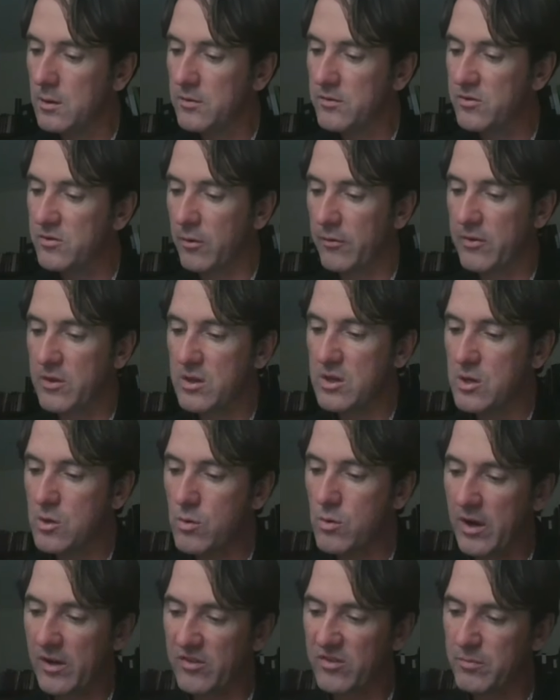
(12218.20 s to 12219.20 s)
So the
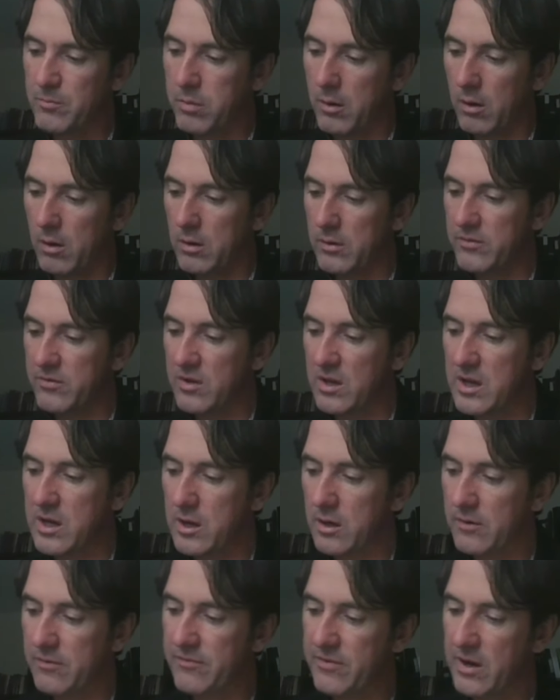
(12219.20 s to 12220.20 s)
U.S. policy
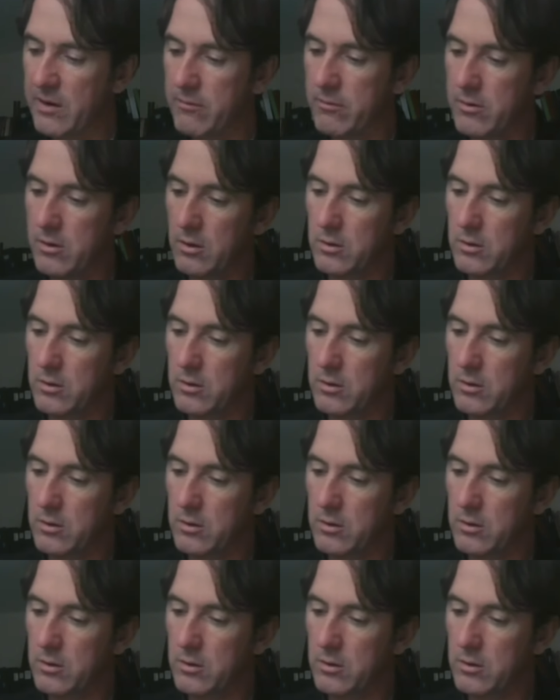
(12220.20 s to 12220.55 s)
here favored